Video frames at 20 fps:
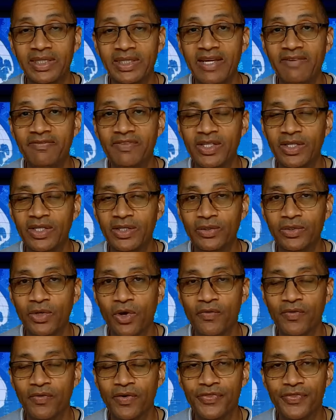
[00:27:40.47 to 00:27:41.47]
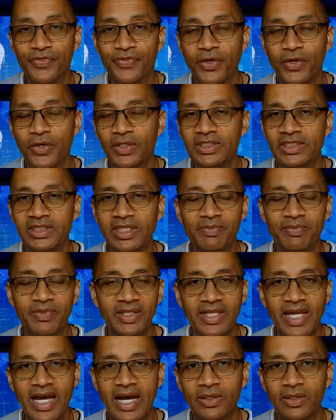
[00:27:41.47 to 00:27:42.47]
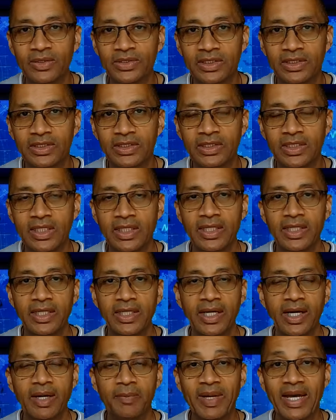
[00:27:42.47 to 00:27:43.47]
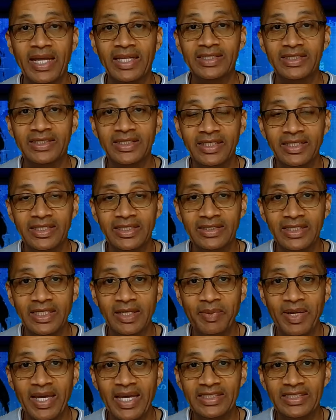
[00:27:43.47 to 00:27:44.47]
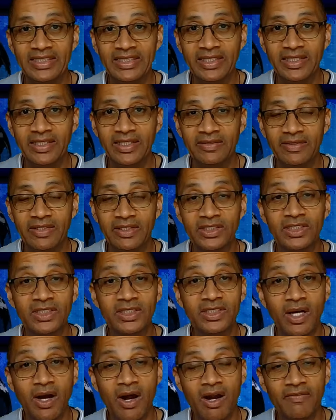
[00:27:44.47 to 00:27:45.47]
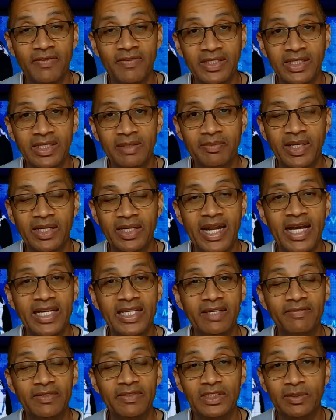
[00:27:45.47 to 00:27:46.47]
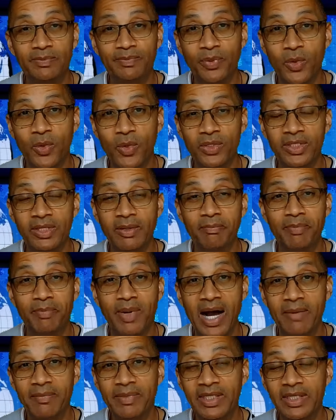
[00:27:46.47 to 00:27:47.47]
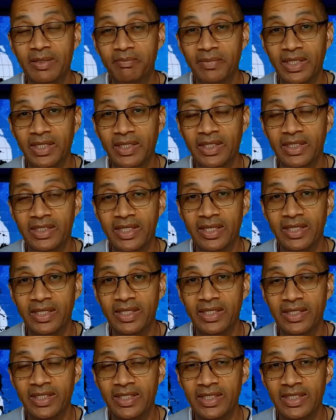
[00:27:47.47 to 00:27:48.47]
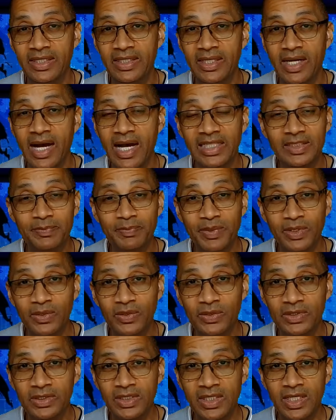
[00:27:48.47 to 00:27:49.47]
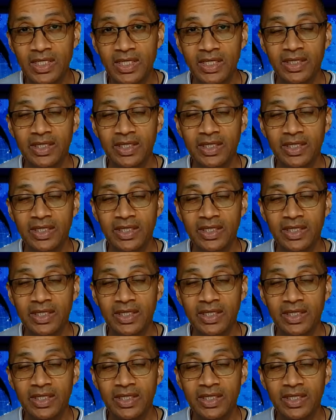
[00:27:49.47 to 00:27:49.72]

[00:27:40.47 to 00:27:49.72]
But they've killed over 30-something thousand Palestinians in the past year. They're starving them. They're not giving support. They're bombing the hospitals.